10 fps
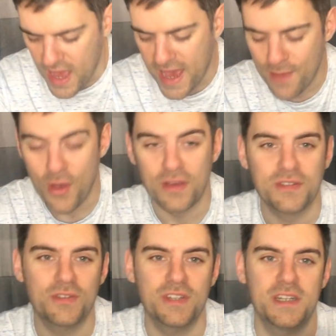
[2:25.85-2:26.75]
I am
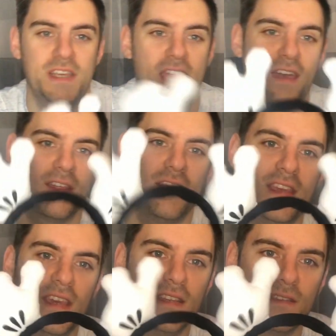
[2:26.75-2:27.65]
also going to take
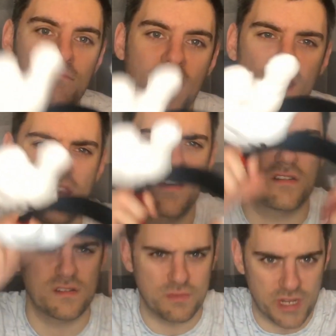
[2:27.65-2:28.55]
these Mickey
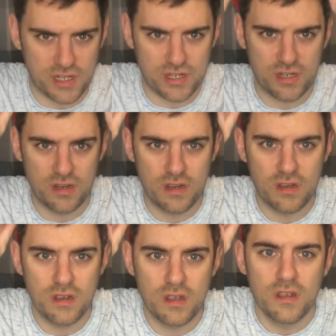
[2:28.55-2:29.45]
ears, which
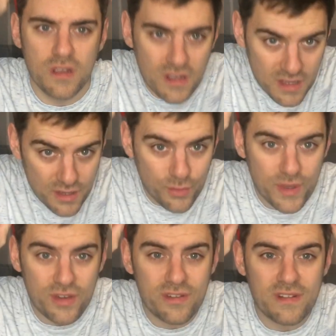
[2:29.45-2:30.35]

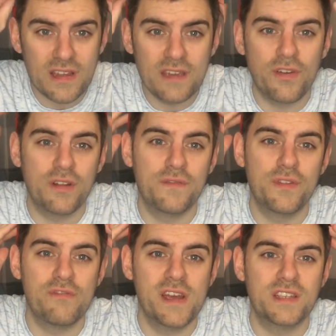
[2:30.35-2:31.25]
we could leave on for
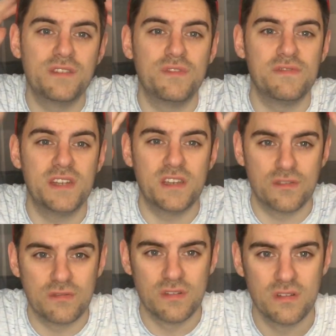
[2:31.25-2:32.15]
the rest of the
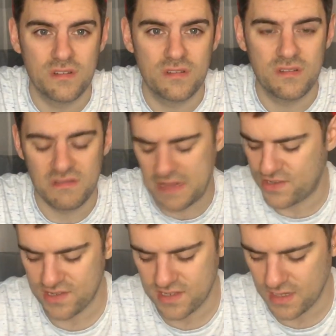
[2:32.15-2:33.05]
video.
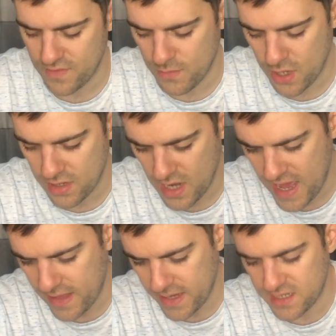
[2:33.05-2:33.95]
Let's just leave them on.
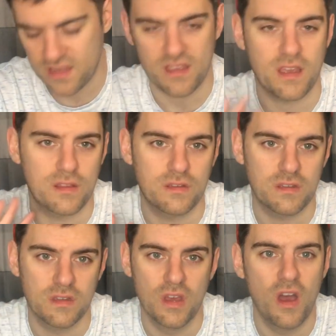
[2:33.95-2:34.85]
I like to think I
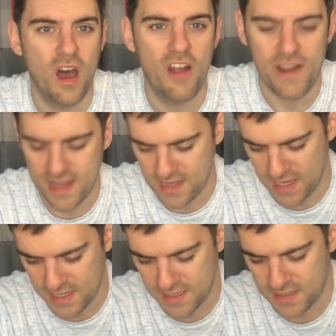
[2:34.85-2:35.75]
look alright in
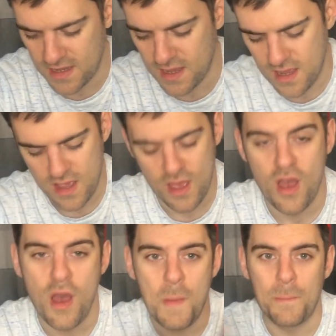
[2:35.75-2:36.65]
these.
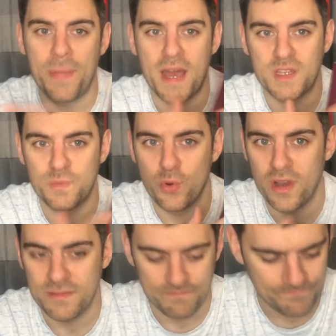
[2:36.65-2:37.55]

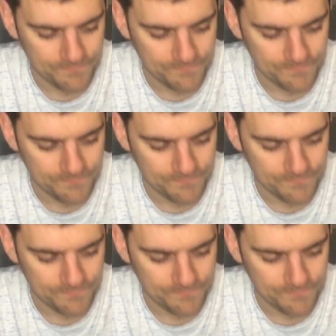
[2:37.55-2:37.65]
Passport,